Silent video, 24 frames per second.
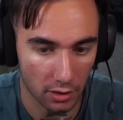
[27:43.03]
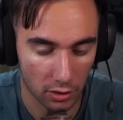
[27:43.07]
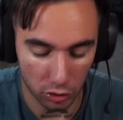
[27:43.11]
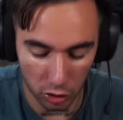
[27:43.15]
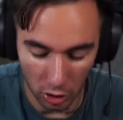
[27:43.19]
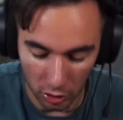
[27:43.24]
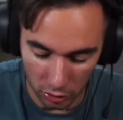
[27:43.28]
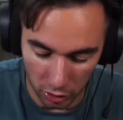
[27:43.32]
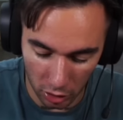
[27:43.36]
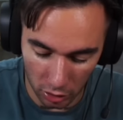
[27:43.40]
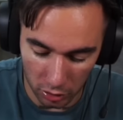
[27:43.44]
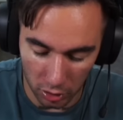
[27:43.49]
Look,
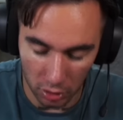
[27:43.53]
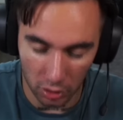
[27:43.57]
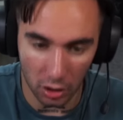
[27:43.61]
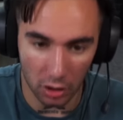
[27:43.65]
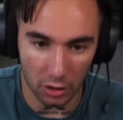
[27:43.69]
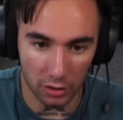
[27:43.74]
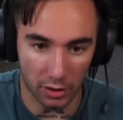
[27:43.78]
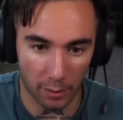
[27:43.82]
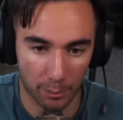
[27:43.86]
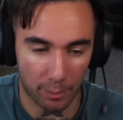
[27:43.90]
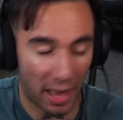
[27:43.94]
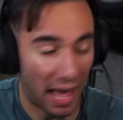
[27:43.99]
look, look, look.
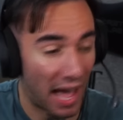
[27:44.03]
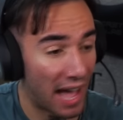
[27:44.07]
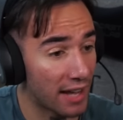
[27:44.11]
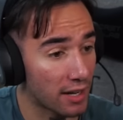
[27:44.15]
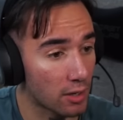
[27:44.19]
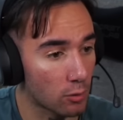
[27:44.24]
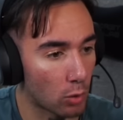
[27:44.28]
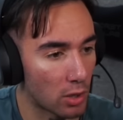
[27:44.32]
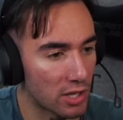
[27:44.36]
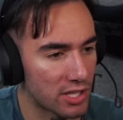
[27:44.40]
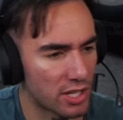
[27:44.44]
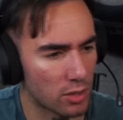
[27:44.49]
The pen
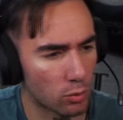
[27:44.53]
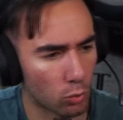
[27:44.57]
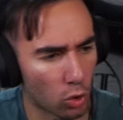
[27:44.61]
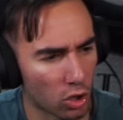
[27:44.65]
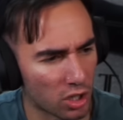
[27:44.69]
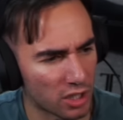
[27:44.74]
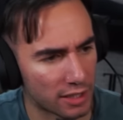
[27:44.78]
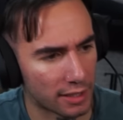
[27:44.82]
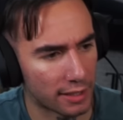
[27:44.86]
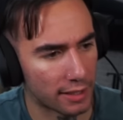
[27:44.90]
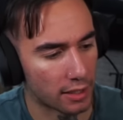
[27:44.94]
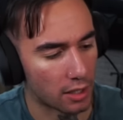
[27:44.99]
wasn't
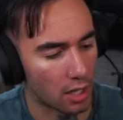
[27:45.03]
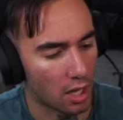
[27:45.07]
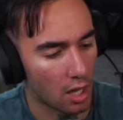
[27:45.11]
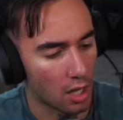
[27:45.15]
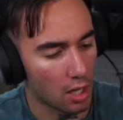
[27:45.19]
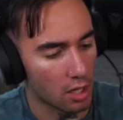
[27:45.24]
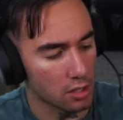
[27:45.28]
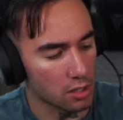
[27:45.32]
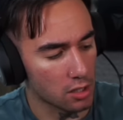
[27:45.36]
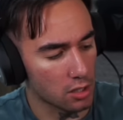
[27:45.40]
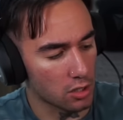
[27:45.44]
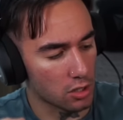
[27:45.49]
working.
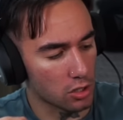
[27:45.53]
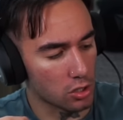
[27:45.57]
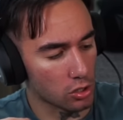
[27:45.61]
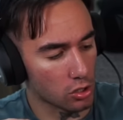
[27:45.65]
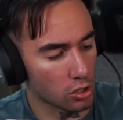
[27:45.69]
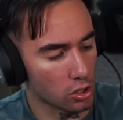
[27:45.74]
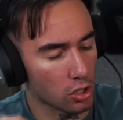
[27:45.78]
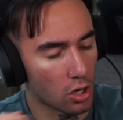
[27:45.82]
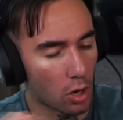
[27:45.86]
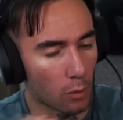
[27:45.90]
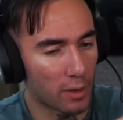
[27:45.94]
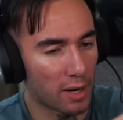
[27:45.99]
You, you,
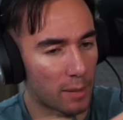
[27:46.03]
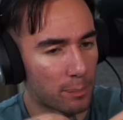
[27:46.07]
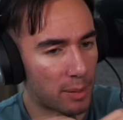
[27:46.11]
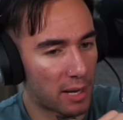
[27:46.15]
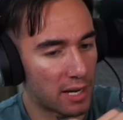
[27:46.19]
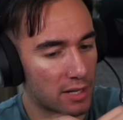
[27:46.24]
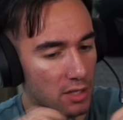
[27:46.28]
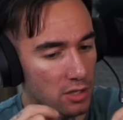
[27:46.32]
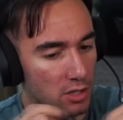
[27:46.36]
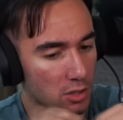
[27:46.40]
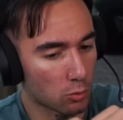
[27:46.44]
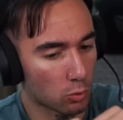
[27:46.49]
you know when a pen
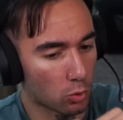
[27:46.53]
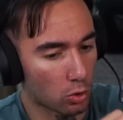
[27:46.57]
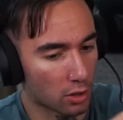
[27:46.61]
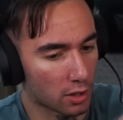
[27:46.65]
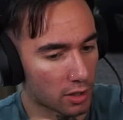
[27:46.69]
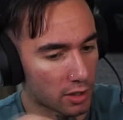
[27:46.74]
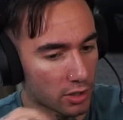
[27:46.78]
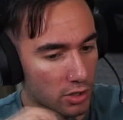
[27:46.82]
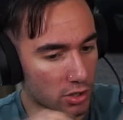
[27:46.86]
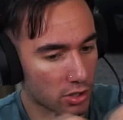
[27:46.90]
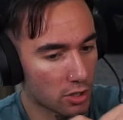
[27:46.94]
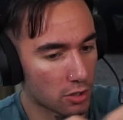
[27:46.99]
doesn't
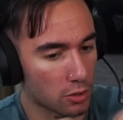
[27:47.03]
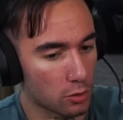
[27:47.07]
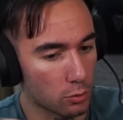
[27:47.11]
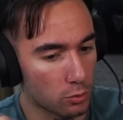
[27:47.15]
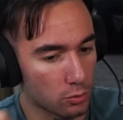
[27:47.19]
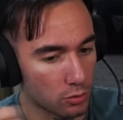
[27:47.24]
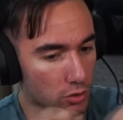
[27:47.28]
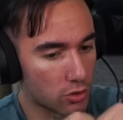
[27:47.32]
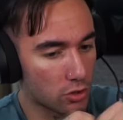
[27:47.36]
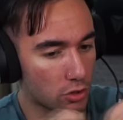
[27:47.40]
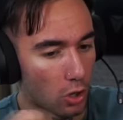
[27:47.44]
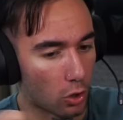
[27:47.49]
work, so you
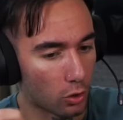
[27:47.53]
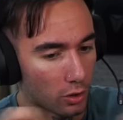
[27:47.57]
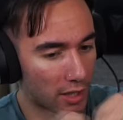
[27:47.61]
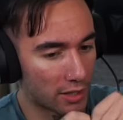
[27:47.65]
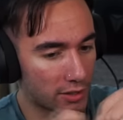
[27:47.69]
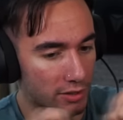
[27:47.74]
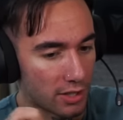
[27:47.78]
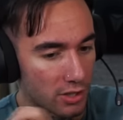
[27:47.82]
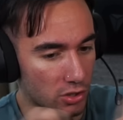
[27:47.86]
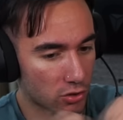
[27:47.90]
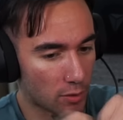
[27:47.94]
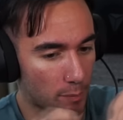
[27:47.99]
go like
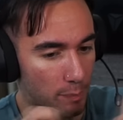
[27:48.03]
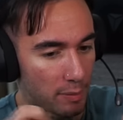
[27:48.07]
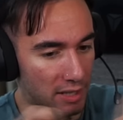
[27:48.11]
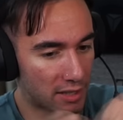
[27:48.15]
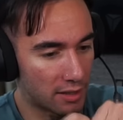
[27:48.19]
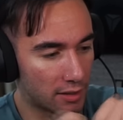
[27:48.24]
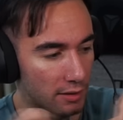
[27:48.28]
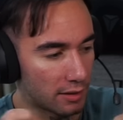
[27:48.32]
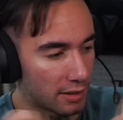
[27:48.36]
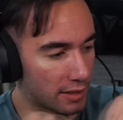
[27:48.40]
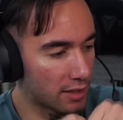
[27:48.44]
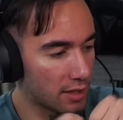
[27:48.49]
this
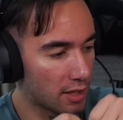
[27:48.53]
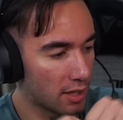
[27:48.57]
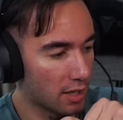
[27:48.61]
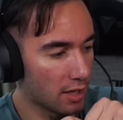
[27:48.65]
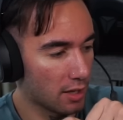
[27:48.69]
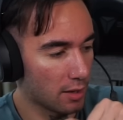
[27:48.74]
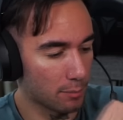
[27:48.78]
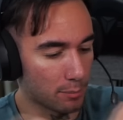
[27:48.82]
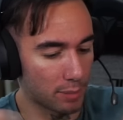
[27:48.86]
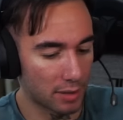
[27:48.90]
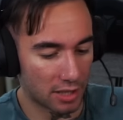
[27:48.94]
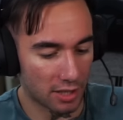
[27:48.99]
repeatedly?
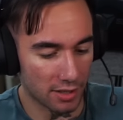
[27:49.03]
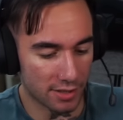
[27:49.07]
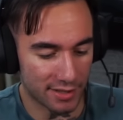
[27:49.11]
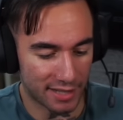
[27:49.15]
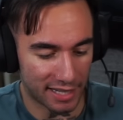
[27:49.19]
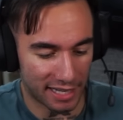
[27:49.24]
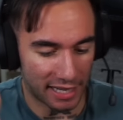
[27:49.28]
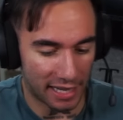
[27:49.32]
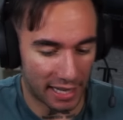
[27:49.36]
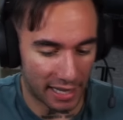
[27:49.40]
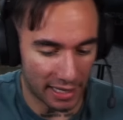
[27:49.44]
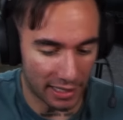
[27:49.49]
Because the
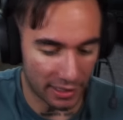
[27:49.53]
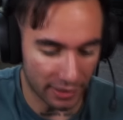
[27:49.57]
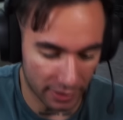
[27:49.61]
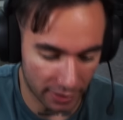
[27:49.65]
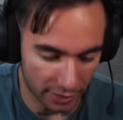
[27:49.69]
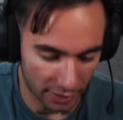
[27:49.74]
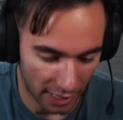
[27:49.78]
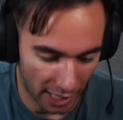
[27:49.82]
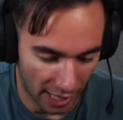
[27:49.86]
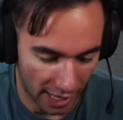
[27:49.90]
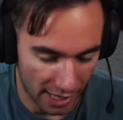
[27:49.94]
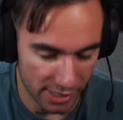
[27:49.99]
ink
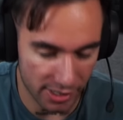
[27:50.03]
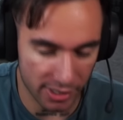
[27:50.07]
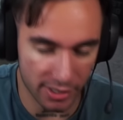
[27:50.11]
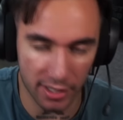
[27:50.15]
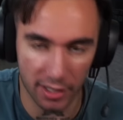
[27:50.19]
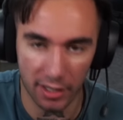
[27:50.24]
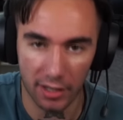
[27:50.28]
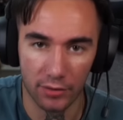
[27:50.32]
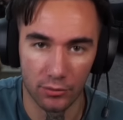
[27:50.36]
has to